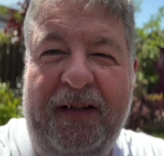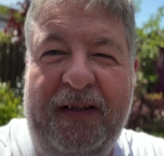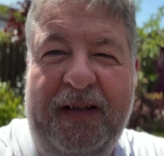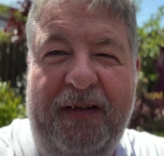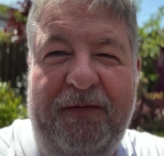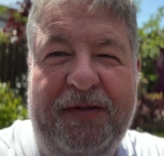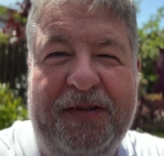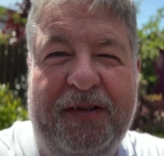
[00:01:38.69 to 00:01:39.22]

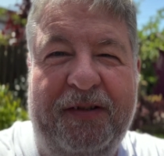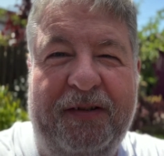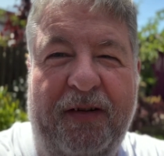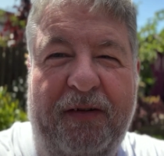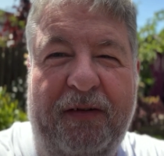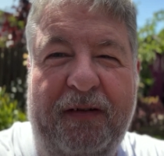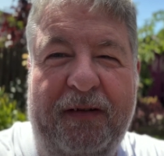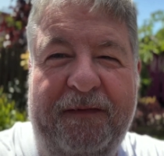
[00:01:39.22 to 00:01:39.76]
They've also got
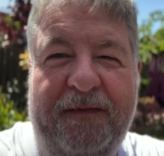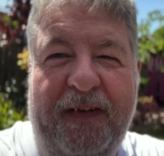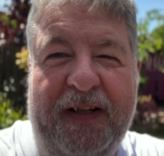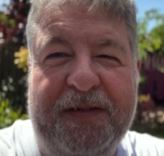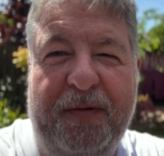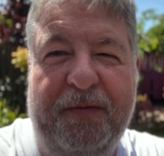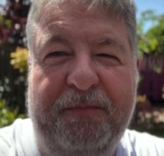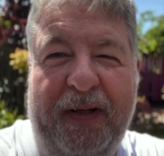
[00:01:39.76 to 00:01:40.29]
a
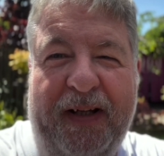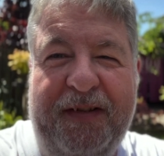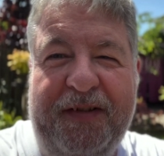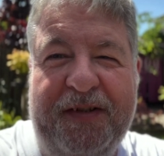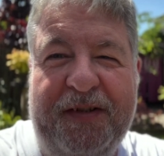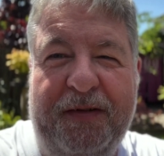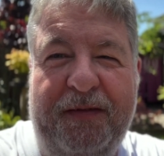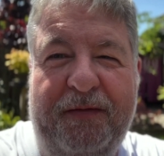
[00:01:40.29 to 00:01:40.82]
Facebook page,
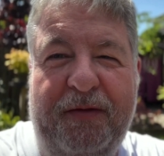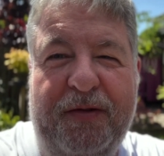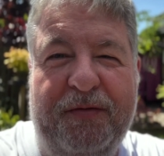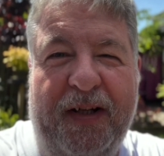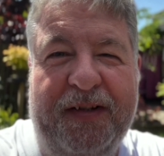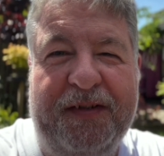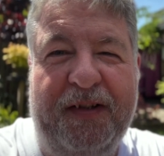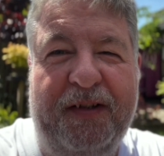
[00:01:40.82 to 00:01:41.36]
so if you're
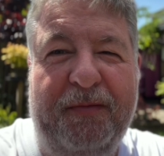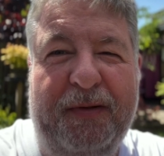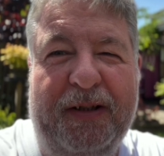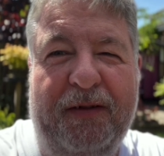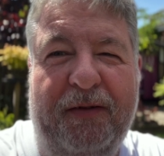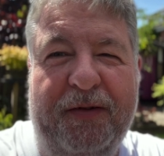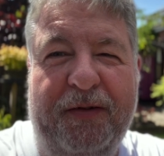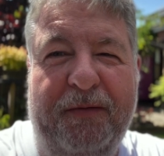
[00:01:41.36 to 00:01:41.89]
interested in coming
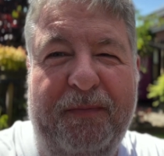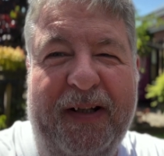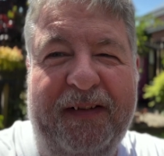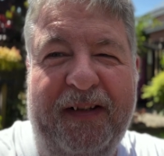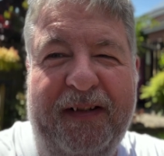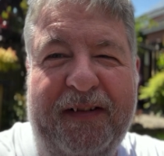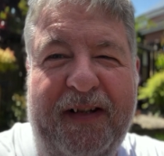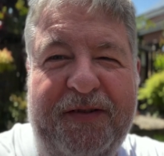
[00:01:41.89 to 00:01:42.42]
along to a
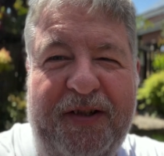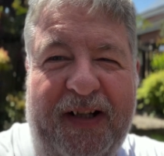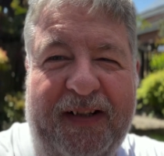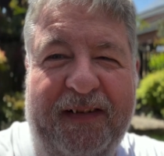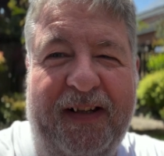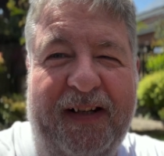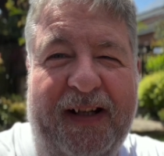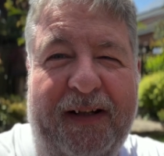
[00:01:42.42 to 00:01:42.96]
meeting, then check that